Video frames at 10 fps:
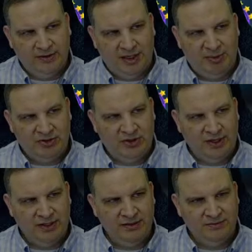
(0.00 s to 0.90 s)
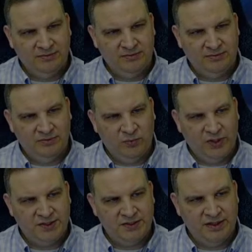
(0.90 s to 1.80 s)
I've been talking,
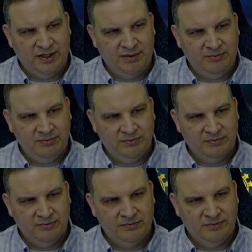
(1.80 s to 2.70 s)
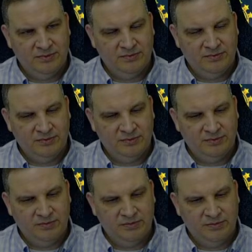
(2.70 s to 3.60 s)
wasting time
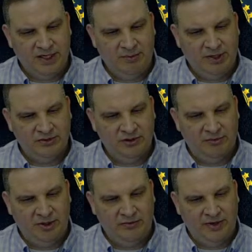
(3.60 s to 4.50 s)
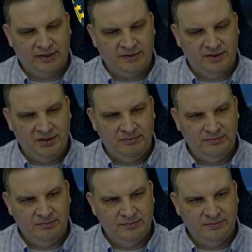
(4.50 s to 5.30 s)
got to make sure I'm on the right team,